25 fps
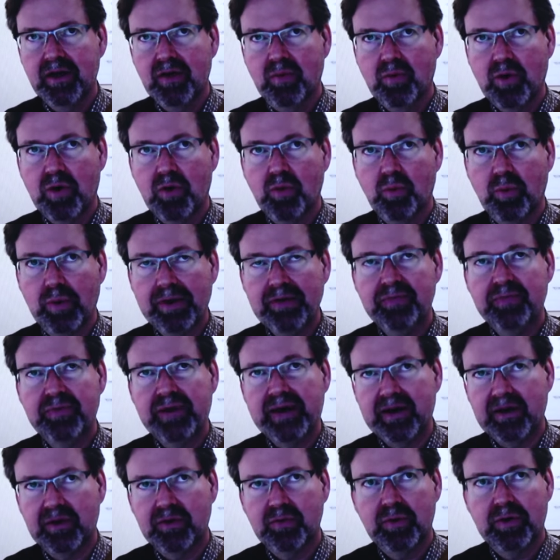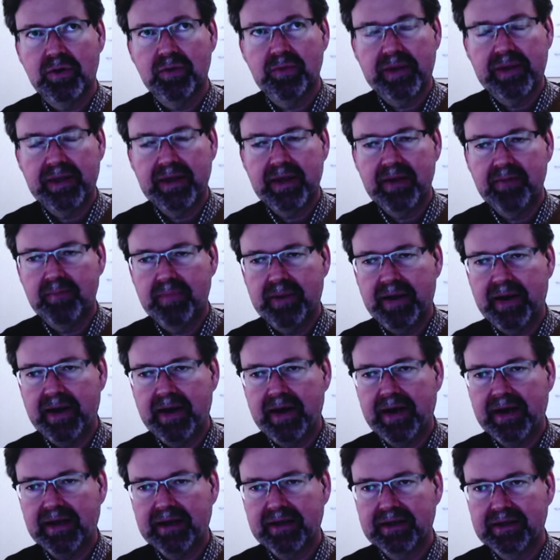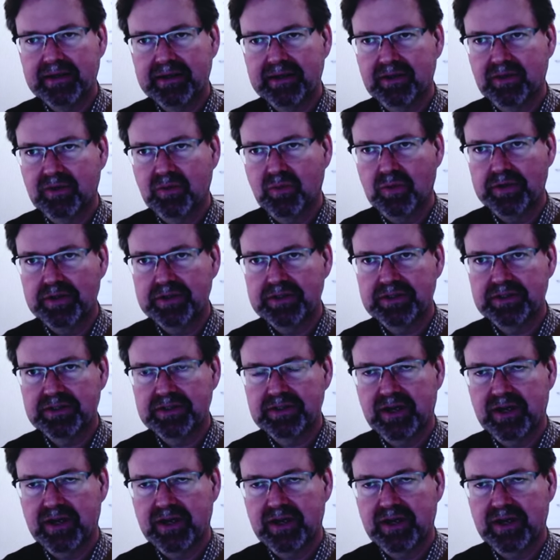what we found when we came back was,